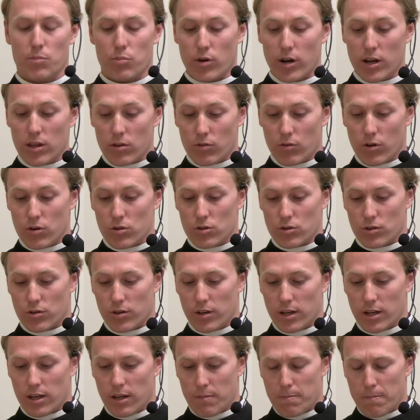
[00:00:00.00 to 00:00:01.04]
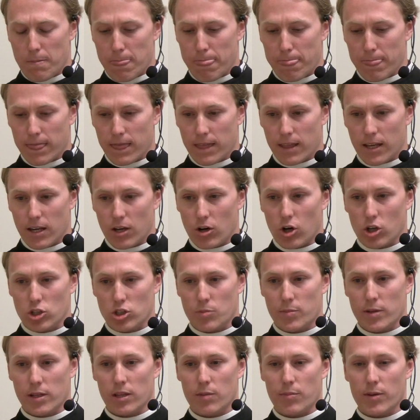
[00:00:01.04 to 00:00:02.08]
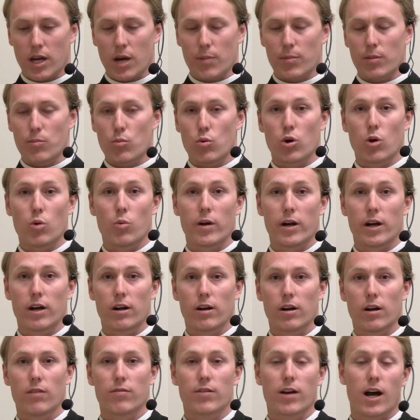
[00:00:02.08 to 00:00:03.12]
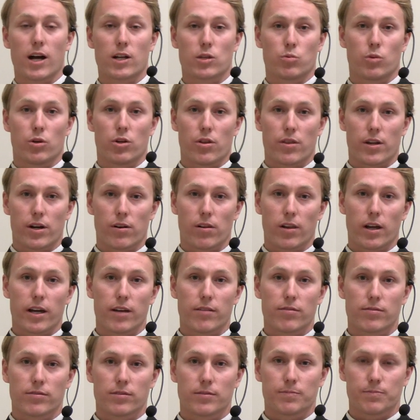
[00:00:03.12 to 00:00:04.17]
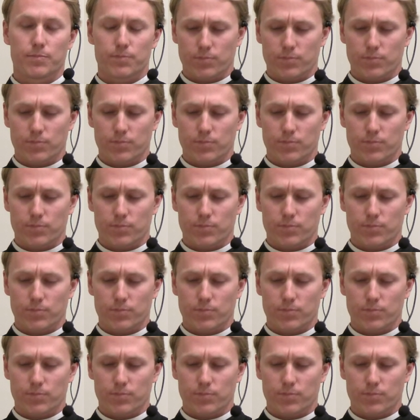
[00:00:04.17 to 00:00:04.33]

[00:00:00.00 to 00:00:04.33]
pray the rosary and ultimately becoming more aware of God's will in their life.